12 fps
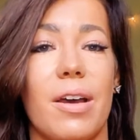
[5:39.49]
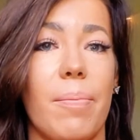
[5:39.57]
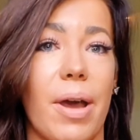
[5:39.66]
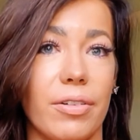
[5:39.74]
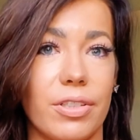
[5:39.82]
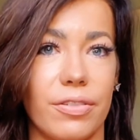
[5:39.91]

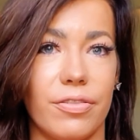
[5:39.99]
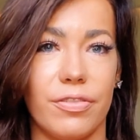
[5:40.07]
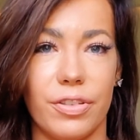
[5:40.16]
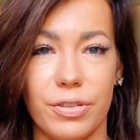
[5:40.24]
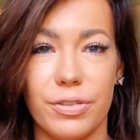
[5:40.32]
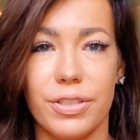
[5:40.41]
amount of
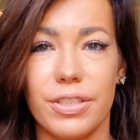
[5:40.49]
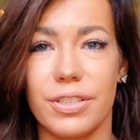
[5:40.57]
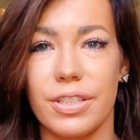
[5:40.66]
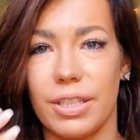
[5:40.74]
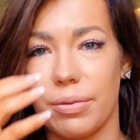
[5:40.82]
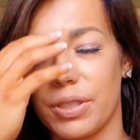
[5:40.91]
food
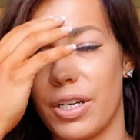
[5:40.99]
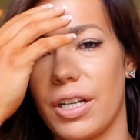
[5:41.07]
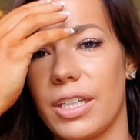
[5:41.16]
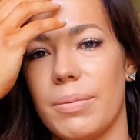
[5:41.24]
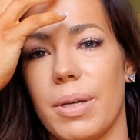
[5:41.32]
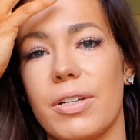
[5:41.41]
that we're
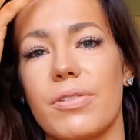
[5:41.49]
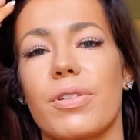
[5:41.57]
talking about.